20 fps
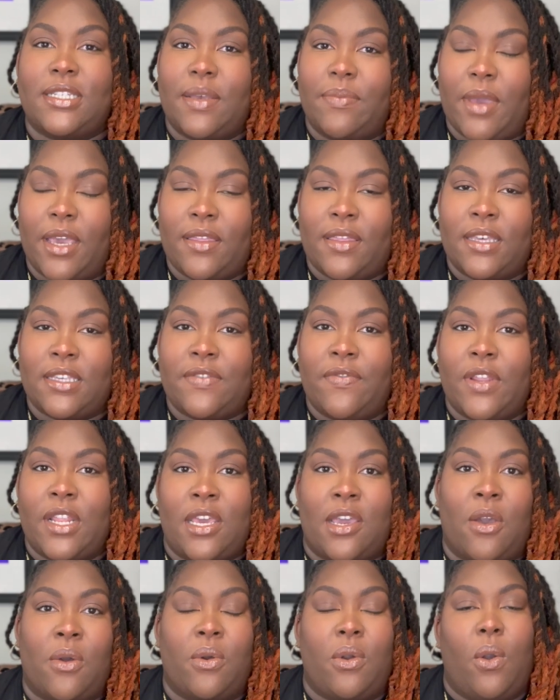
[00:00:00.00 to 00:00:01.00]
make this
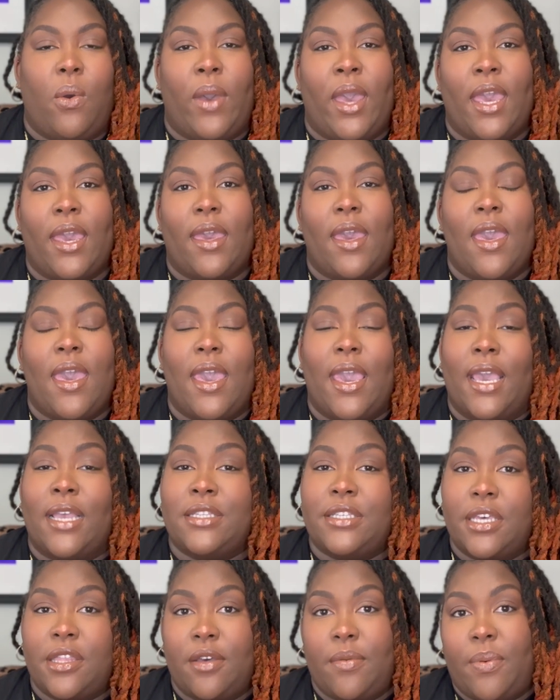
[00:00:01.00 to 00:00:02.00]
video quick and
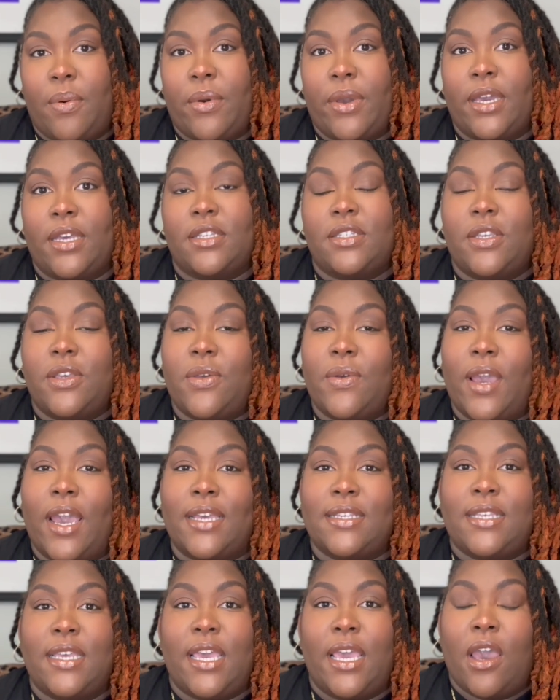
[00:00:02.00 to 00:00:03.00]
to the point so you
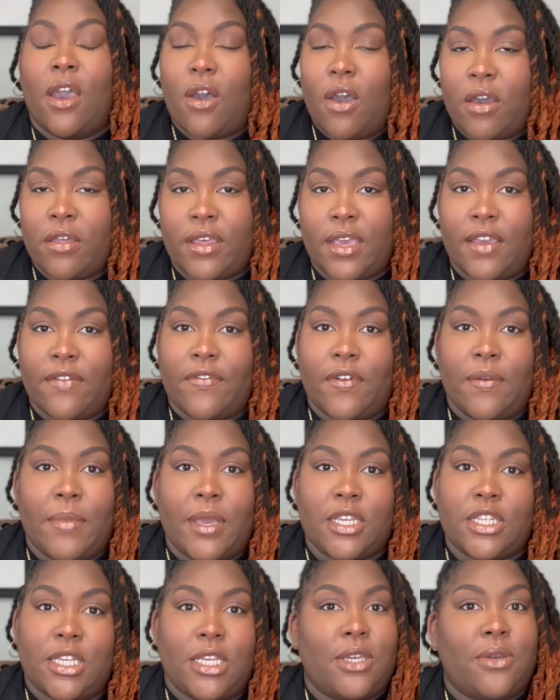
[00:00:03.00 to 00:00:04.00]
guys can get all the
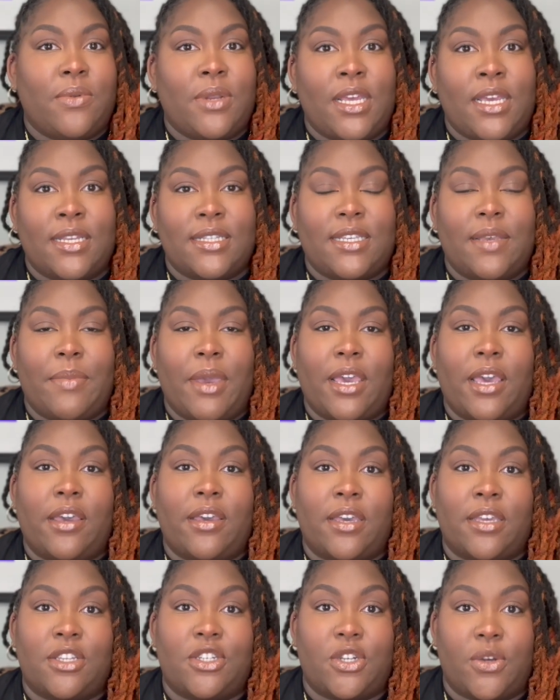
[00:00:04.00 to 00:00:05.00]
information you need to make a
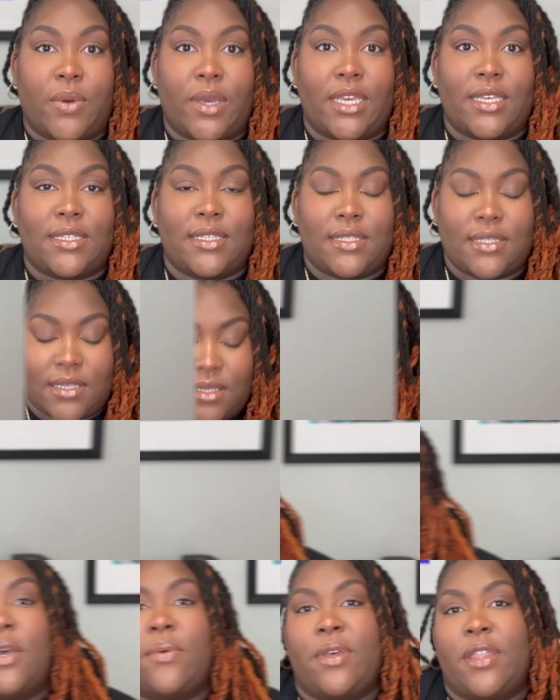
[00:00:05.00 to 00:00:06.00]
good choice.
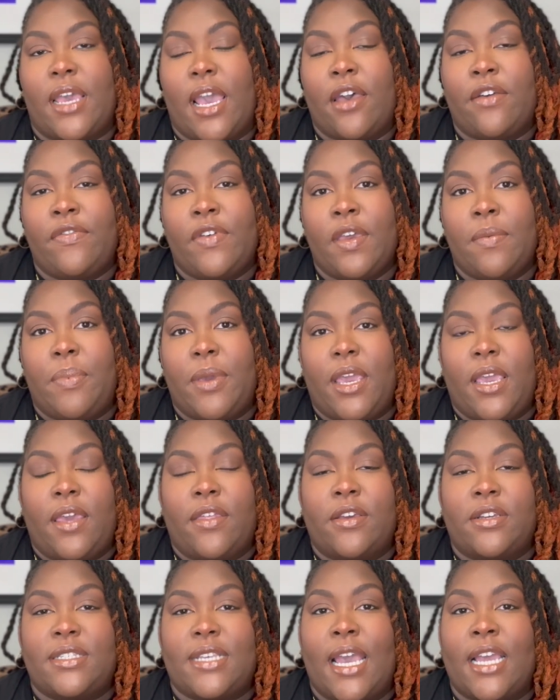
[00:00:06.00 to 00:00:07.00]
So with LVP,
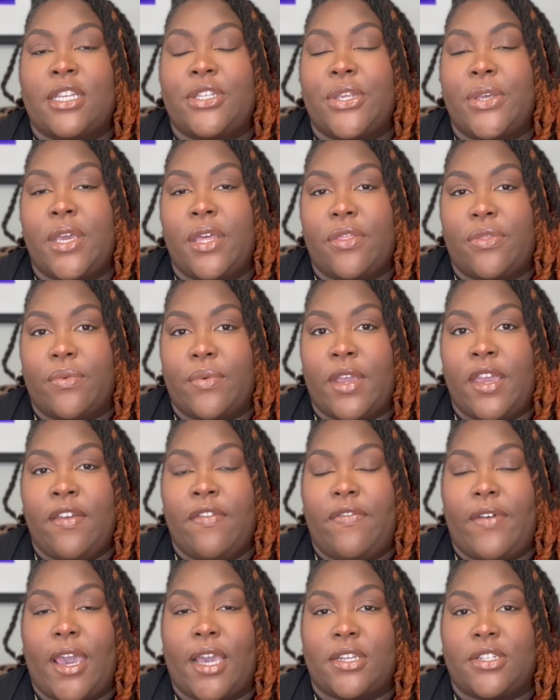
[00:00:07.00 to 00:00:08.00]
there's actually 3
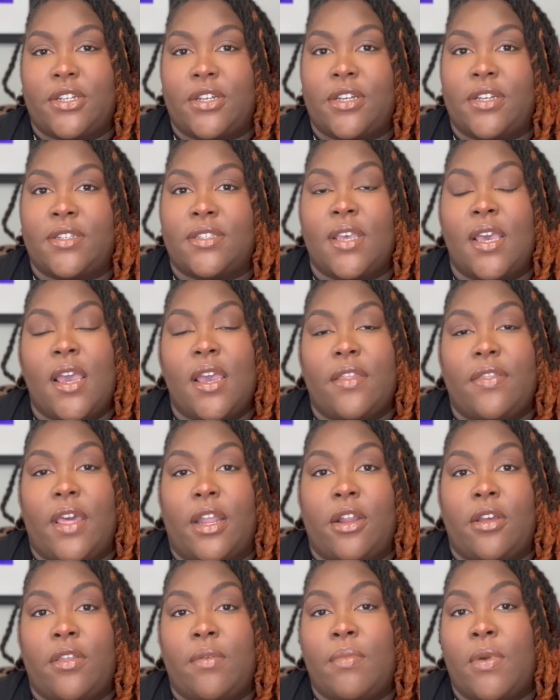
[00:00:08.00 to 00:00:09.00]
factors that
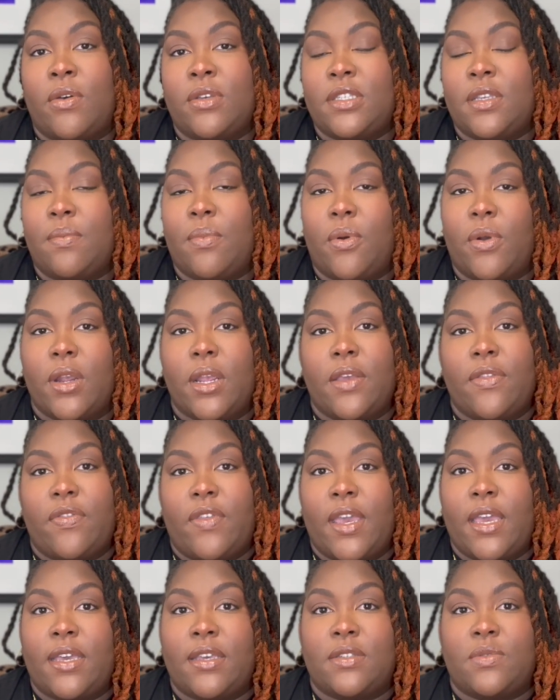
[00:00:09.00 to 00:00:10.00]
are the most important
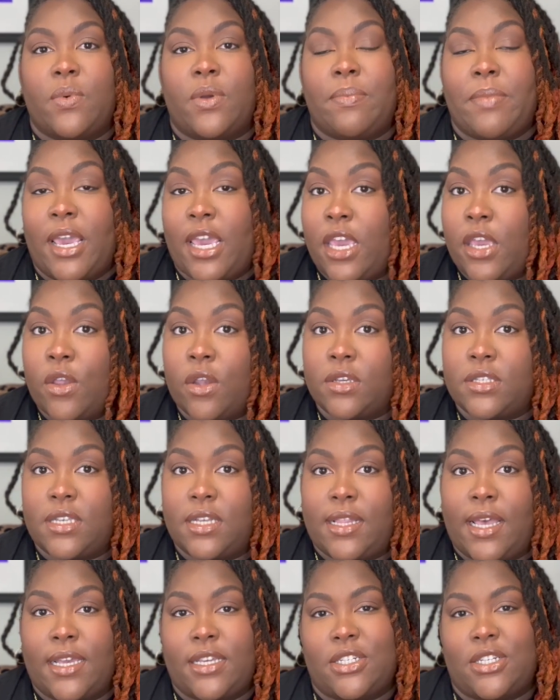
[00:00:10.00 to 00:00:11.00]
things when making your
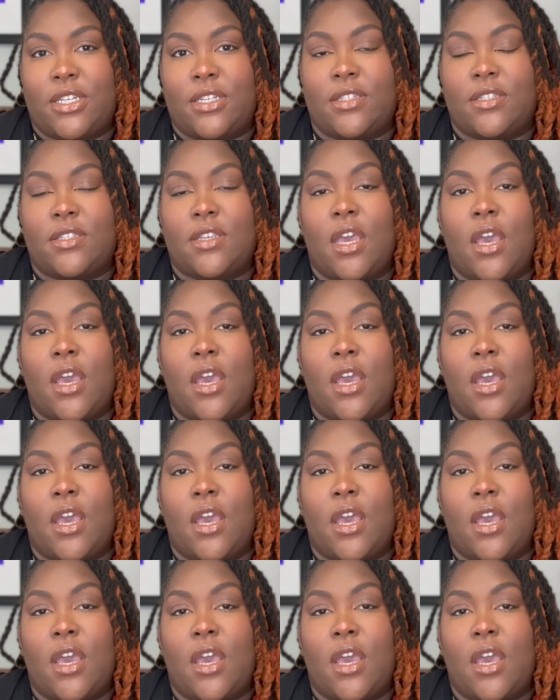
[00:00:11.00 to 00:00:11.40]
selections.